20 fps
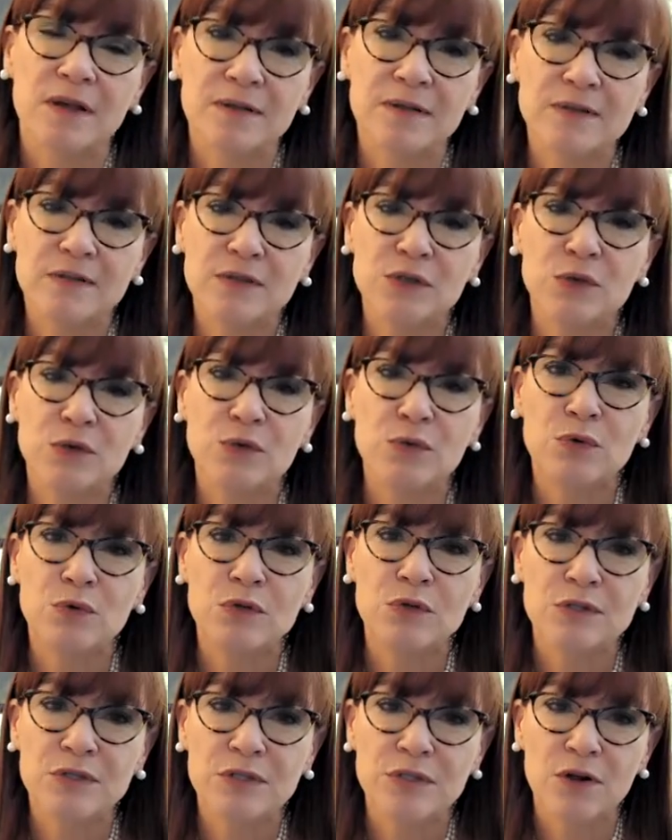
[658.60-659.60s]

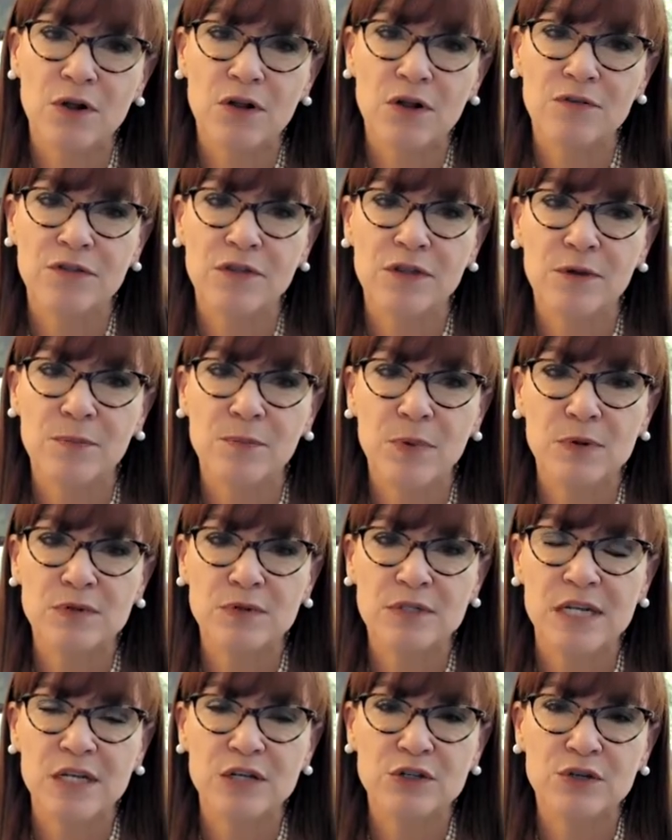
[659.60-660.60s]
schools and all of the
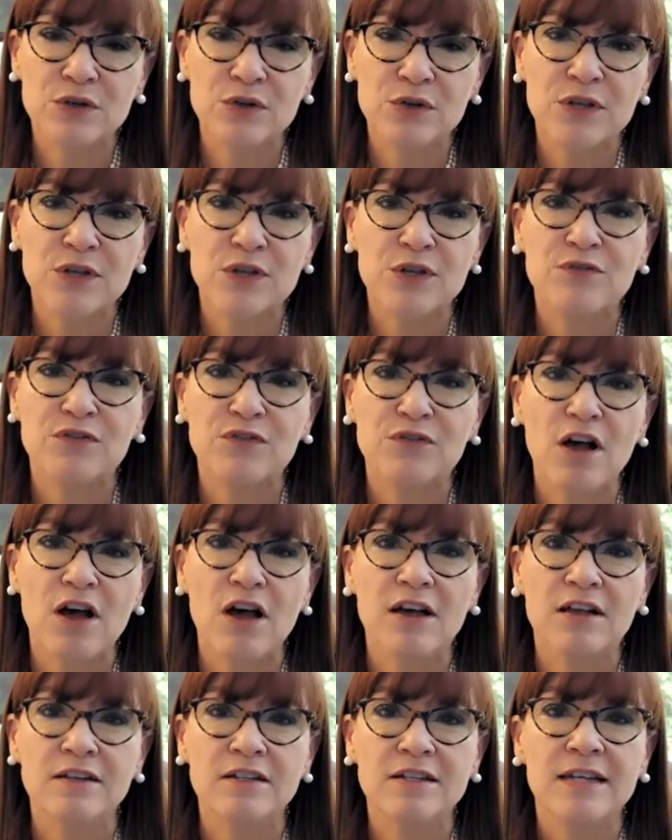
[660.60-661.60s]
potential that you've
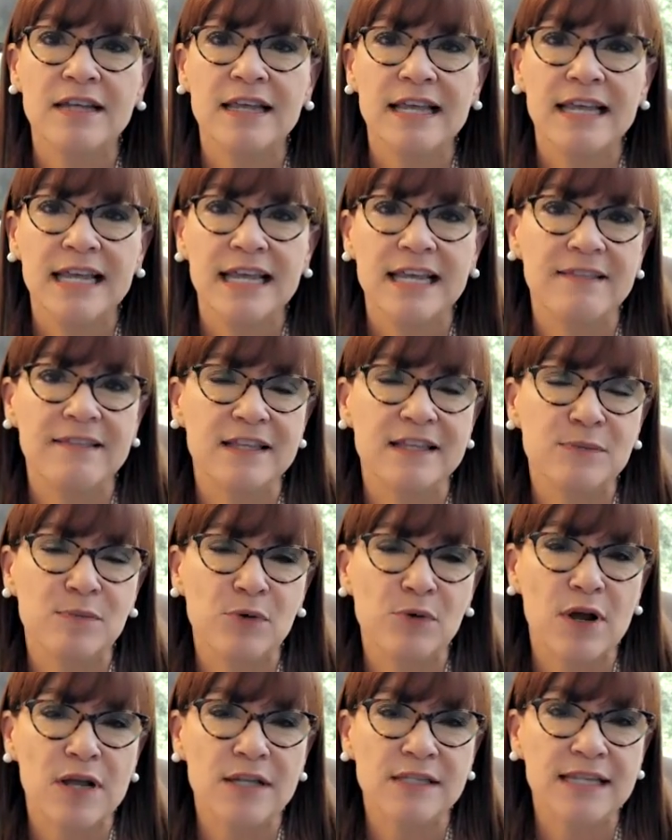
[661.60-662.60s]
got in this
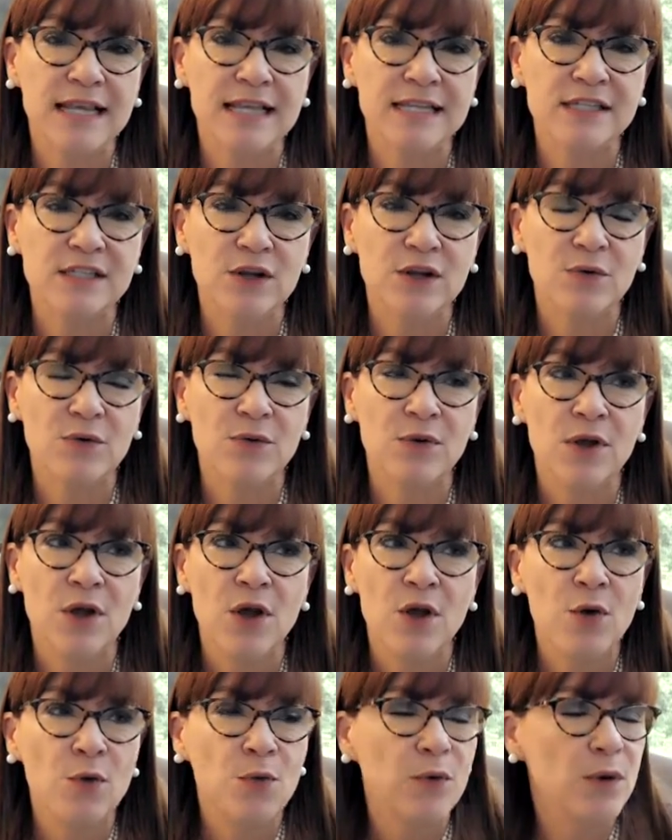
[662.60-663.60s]
process. So
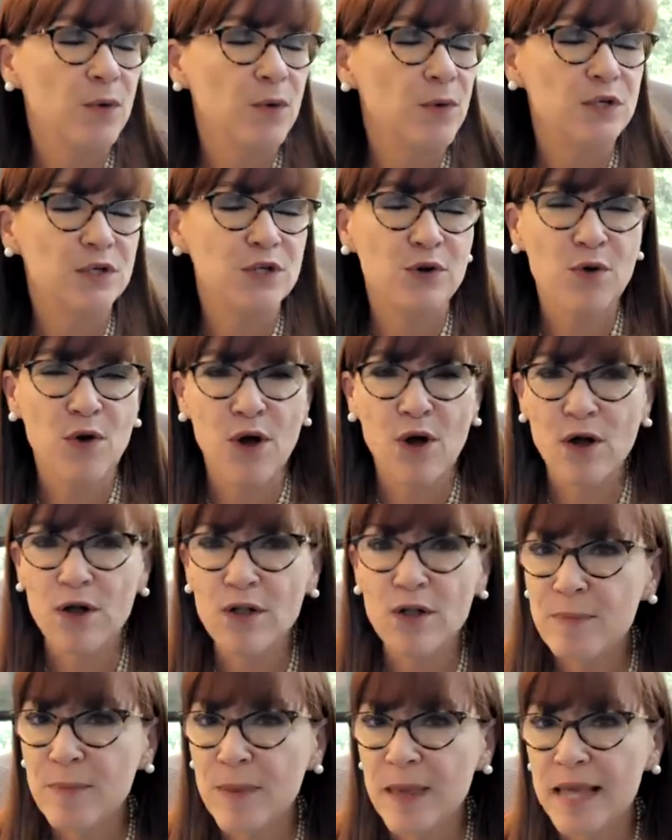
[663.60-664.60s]
we wish you all
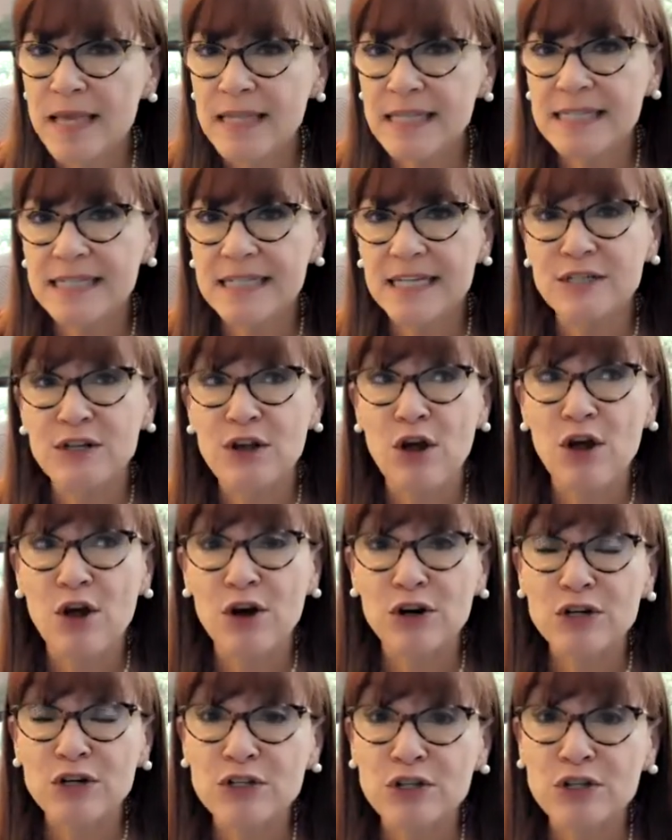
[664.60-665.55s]
the best. It's a hard